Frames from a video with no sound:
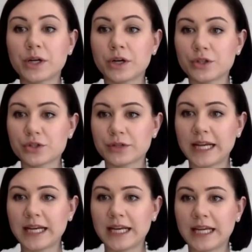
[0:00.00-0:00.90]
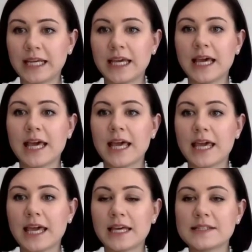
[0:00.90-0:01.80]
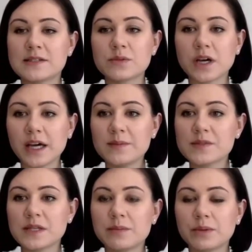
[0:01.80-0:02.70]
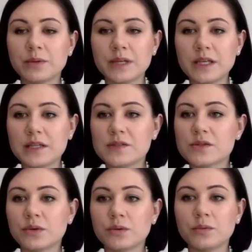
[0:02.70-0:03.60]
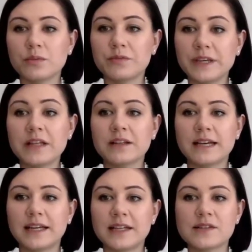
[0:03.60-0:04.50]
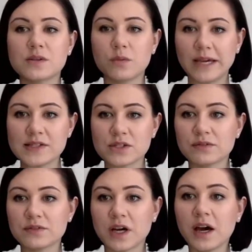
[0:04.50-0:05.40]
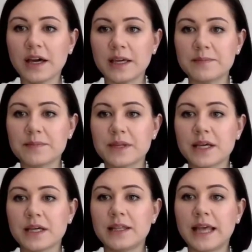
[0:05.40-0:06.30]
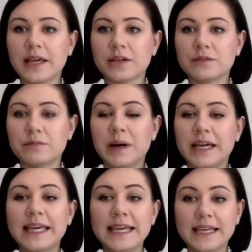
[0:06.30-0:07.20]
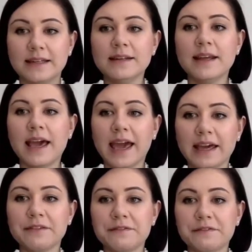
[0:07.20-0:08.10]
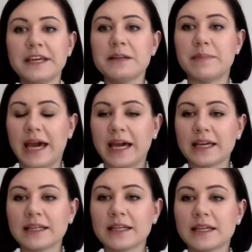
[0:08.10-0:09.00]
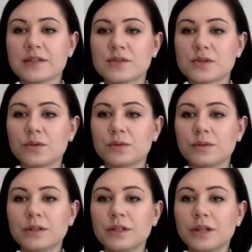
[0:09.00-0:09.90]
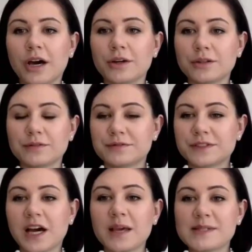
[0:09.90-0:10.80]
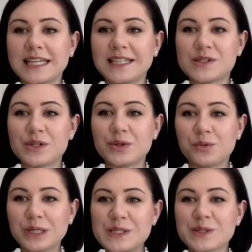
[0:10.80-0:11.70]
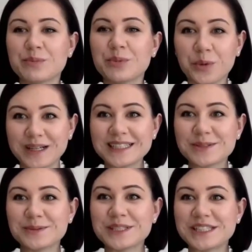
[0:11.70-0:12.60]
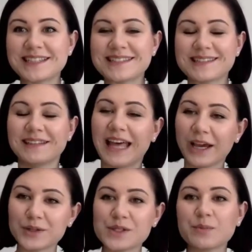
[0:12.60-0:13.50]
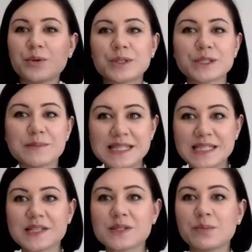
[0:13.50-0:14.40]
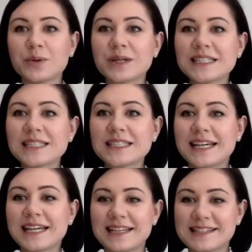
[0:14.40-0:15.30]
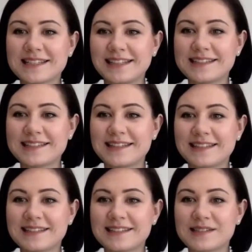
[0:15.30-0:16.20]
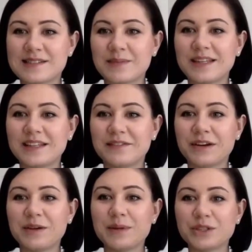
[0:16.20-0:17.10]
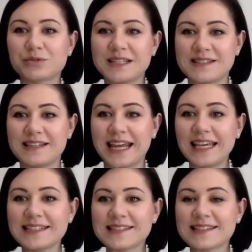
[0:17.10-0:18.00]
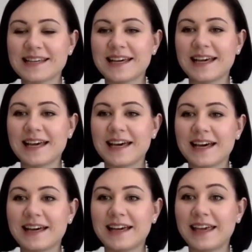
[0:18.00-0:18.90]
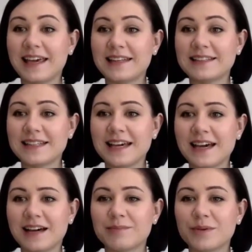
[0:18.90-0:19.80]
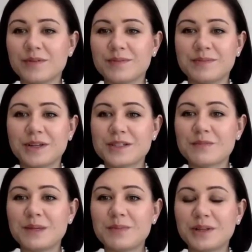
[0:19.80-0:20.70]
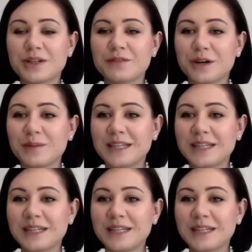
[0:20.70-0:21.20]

on training mm-hmm. and sometimes employees who feel that it's a waste of time lack of buy in and feedback so a lot of times I can see the word support, which is lack of support or missing support. As I can see, this is something that very much resonates. Mm-hmm. Uh, and yeah, lots of people confirm that